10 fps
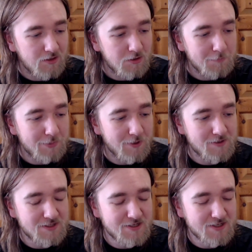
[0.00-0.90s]

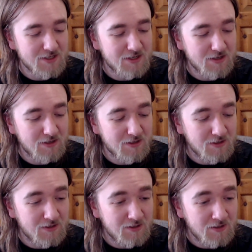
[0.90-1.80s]
But
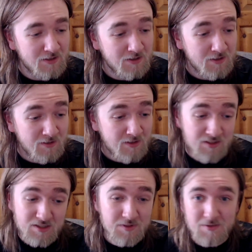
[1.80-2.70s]

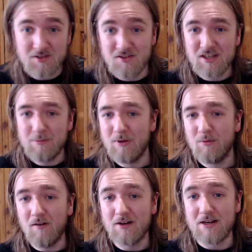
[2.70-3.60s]
sometimes I do get a bit
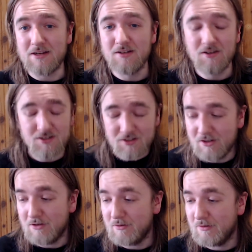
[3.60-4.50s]
worried. I
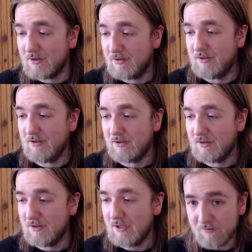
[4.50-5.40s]
do.
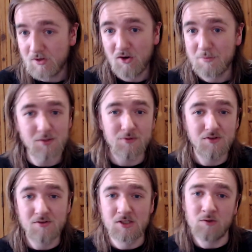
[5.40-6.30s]
Even though I'm someone
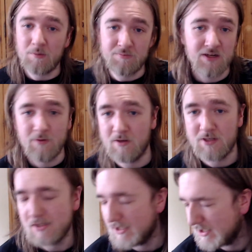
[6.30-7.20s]
who's quite proud of my
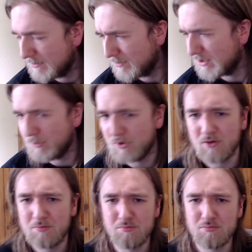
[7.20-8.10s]
identity, and someone
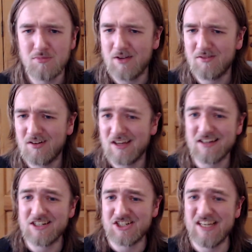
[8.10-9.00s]
who never really had
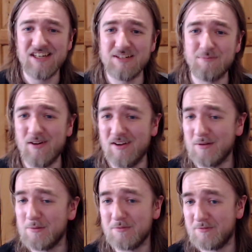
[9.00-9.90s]
it challenged
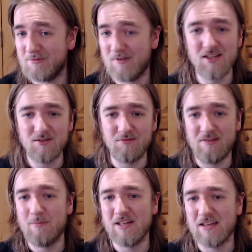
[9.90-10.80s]
by friends or
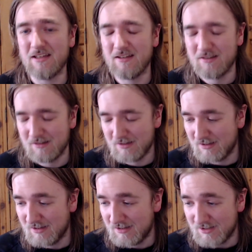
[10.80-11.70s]
family.
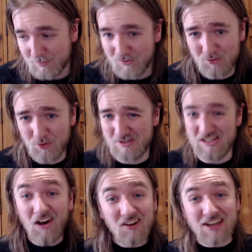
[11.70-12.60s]
Someone who was
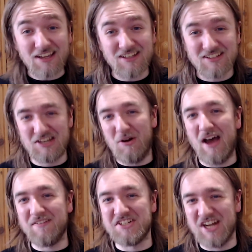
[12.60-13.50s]
lucky to not
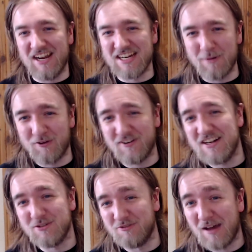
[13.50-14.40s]
have it challenged by
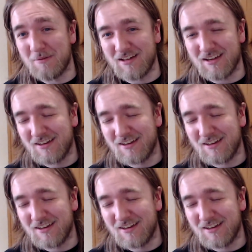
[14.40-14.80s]
friends or family.